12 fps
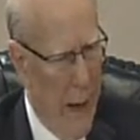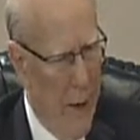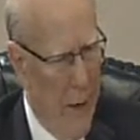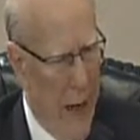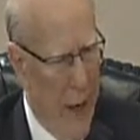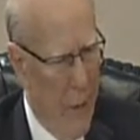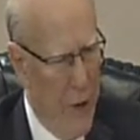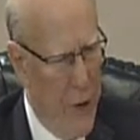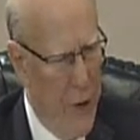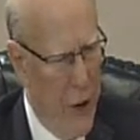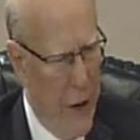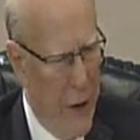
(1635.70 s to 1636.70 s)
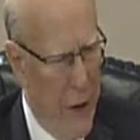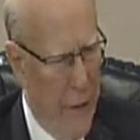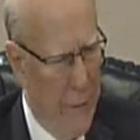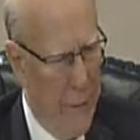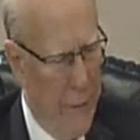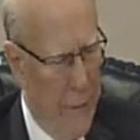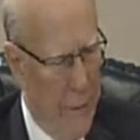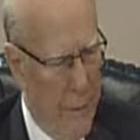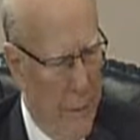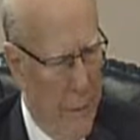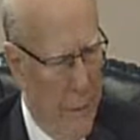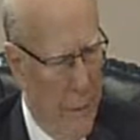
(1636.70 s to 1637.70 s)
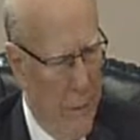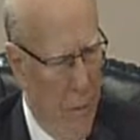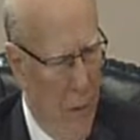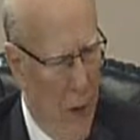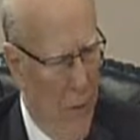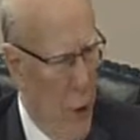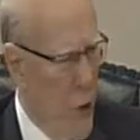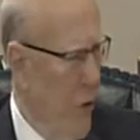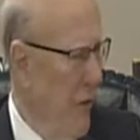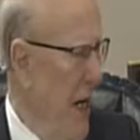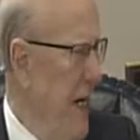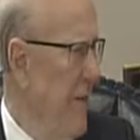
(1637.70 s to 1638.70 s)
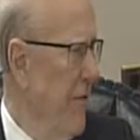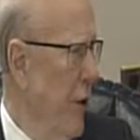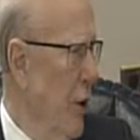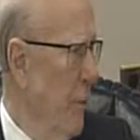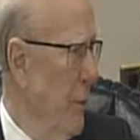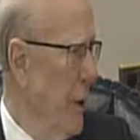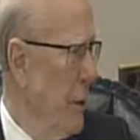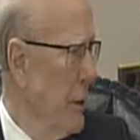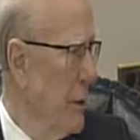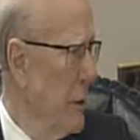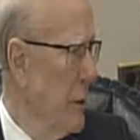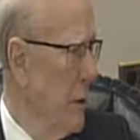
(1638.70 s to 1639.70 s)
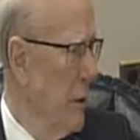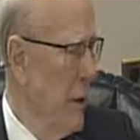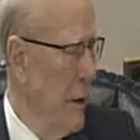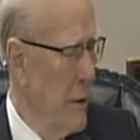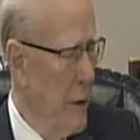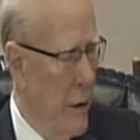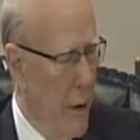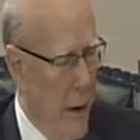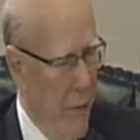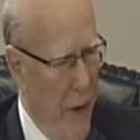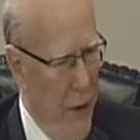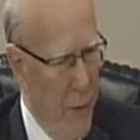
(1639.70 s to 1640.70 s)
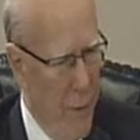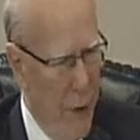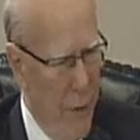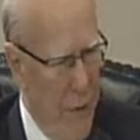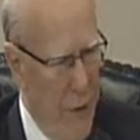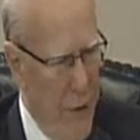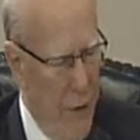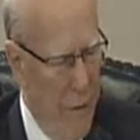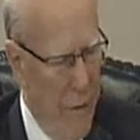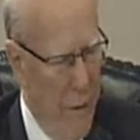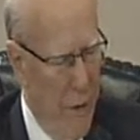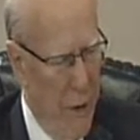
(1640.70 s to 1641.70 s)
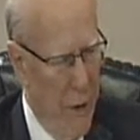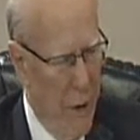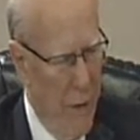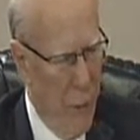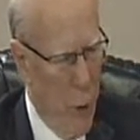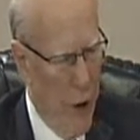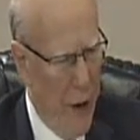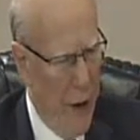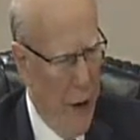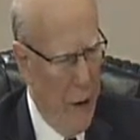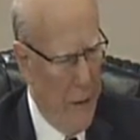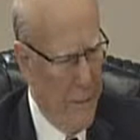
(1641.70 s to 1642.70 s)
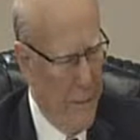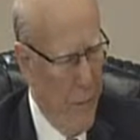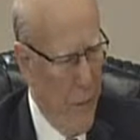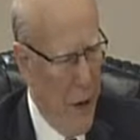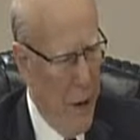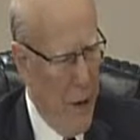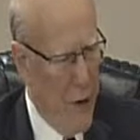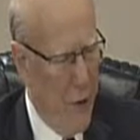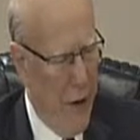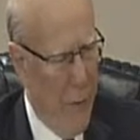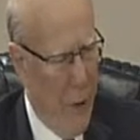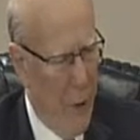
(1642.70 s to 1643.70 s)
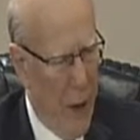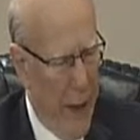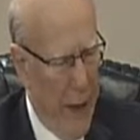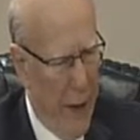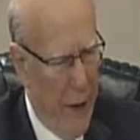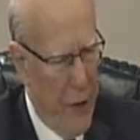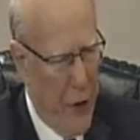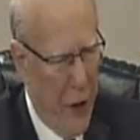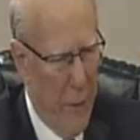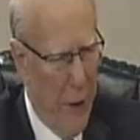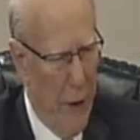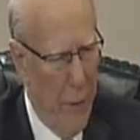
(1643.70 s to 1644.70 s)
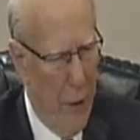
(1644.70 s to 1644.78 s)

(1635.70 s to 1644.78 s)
That was the first of 8 farm bills that I've had the privilege of working on. So I've been ranking and chairman